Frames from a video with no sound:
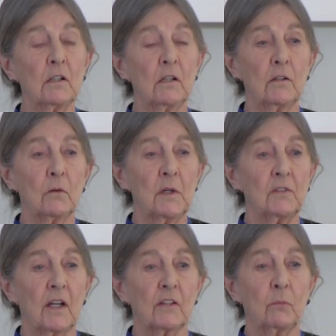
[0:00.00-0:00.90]
You know, you
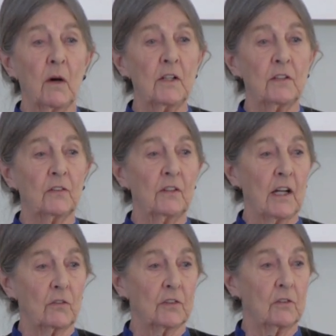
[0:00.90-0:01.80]
always ask, why does an
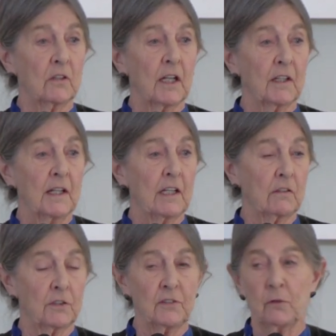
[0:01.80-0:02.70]
actress look like an
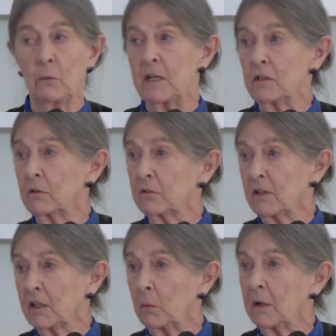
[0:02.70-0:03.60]
actress, a waiter looks
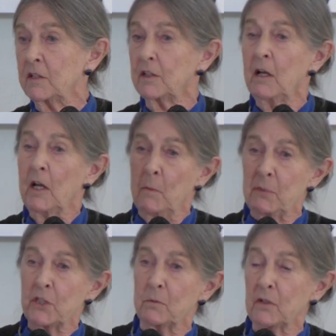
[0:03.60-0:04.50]
like a waiter,
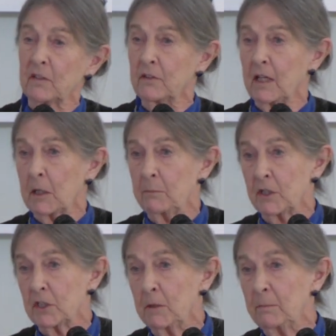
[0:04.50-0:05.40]
bishop looks like a
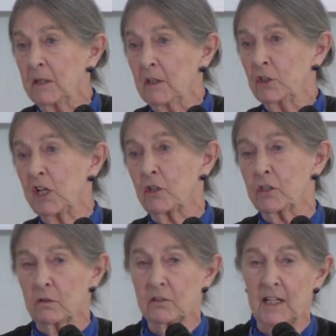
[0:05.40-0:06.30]
bishop,
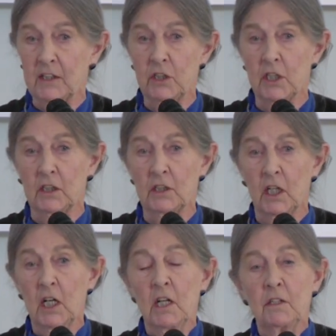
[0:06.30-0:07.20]
judge looks like a judge.
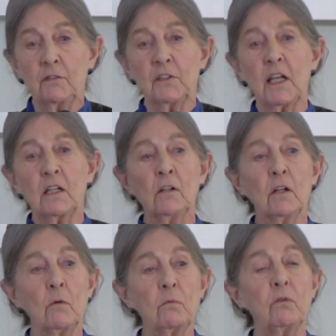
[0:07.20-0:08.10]
They've taken
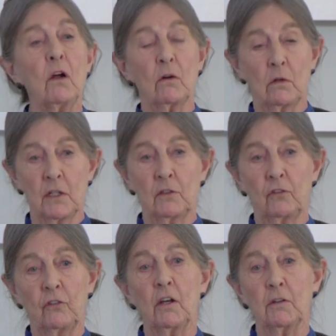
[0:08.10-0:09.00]
on a role in
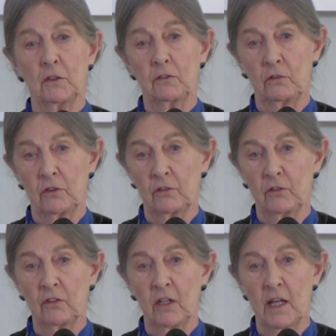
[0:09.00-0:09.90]
service to
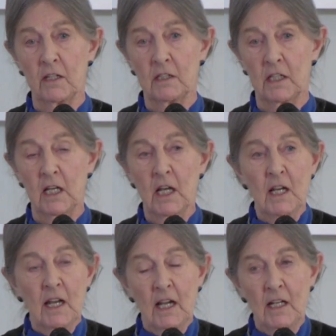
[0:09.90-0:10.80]
society,
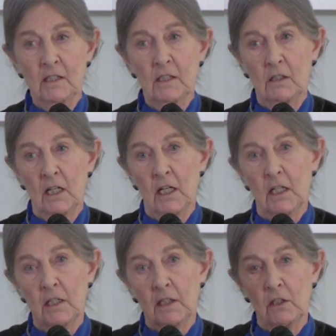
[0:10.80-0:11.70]
and
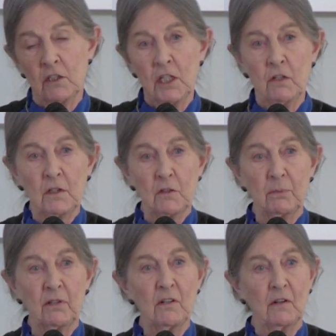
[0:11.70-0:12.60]
they're continuing to
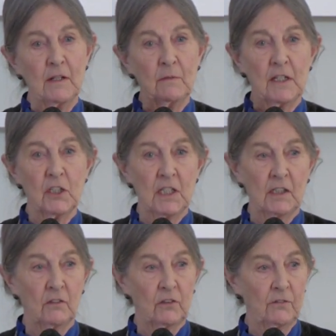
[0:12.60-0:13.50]
program their
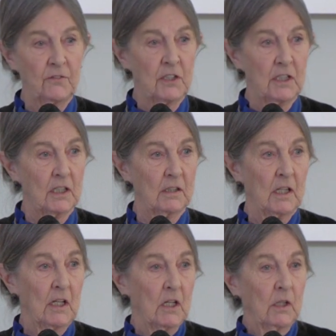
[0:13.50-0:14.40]
genes to fit in,
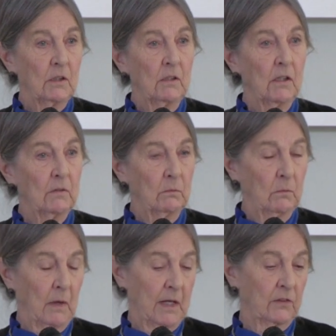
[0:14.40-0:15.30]
you know,
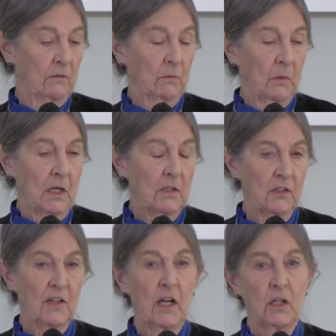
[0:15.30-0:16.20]
as
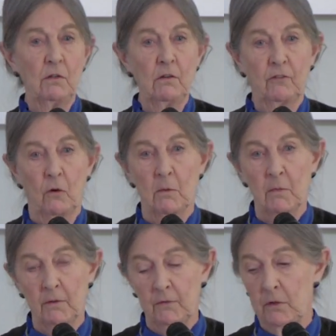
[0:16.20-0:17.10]
into that
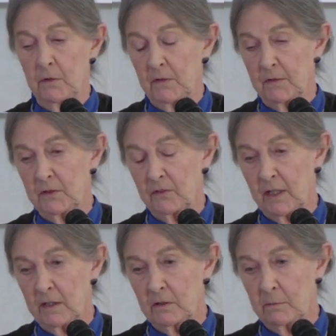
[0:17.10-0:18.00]
uniform of who they've
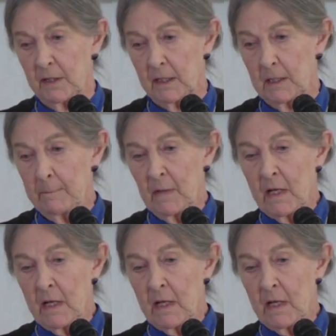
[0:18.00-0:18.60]
decided to be.